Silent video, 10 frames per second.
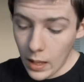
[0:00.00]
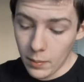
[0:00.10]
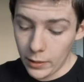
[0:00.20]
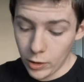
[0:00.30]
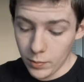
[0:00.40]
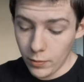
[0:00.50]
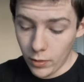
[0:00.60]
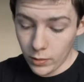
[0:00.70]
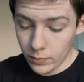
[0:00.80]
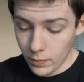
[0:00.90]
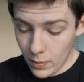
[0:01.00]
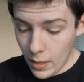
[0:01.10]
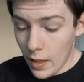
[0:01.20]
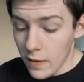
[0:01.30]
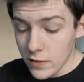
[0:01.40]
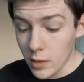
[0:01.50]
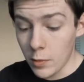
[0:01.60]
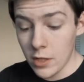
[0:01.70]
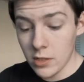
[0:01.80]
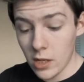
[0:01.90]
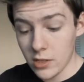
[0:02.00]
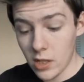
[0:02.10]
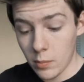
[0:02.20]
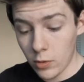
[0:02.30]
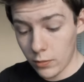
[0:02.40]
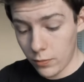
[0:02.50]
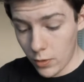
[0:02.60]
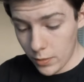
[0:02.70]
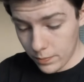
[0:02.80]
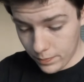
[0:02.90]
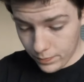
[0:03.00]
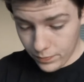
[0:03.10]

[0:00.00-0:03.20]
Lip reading: Hey, but I could be wrong. Someone does come looking for it.